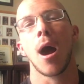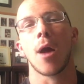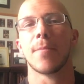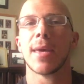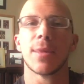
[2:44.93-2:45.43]

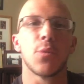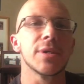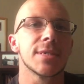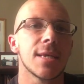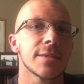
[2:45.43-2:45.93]
are men that
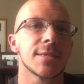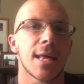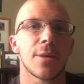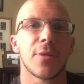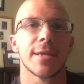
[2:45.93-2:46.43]
we still
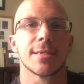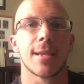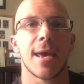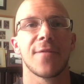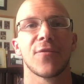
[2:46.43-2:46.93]
celebrate
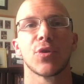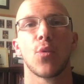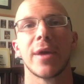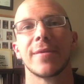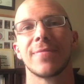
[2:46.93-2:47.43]
today for the
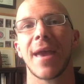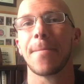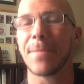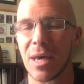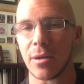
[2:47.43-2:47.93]
way that they
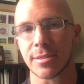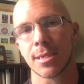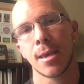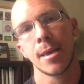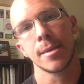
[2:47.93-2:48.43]

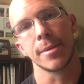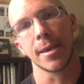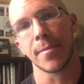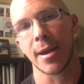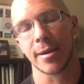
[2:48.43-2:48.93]
built the
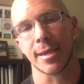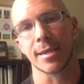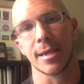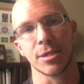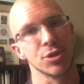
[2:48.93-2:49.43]

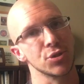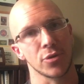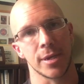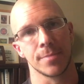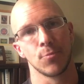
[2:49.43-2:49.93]
American
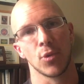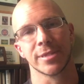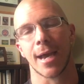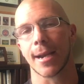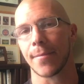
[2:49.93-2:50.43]
industry. We'll
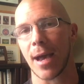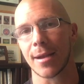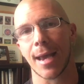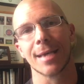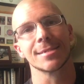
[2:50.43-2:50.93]
talk
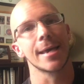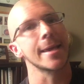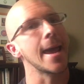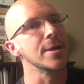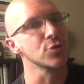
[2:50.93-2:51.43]
about guys
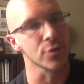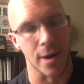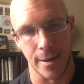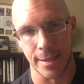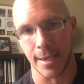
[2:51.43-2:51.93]
like Andrew
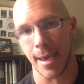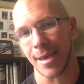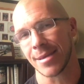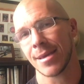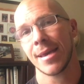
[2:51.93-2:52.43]

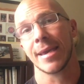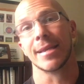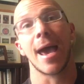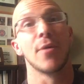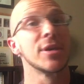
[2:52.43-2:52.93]
Carnegie
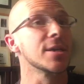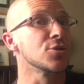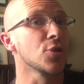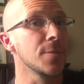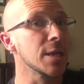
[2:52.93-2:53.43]
and how he
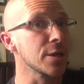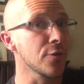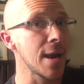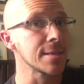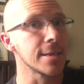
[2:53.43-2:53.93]
contributed
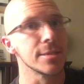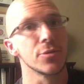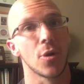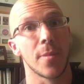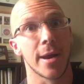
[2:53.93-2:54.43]
greatly
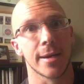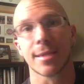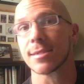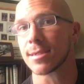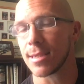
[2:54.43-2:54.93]
to
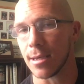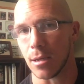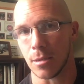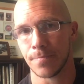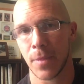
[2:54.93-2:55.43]
America's
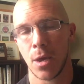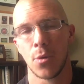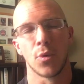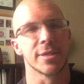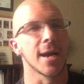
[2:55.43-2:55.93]
steel.
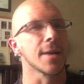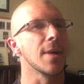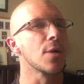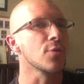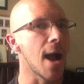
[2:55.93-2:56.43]
We'll talk
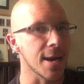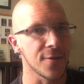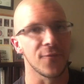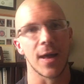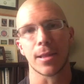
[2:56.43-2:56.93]
about
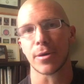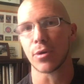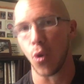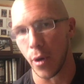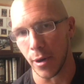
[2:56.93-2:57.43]
Rockefeller
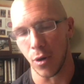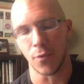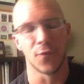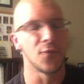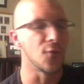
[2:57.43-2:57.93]
and oil,
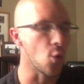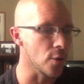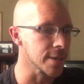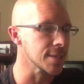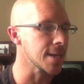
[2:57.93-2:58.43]

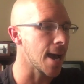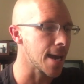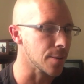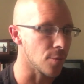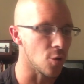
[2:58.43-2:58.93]
Ford and the
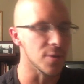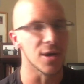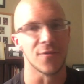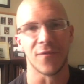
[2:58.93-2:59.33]
automobile,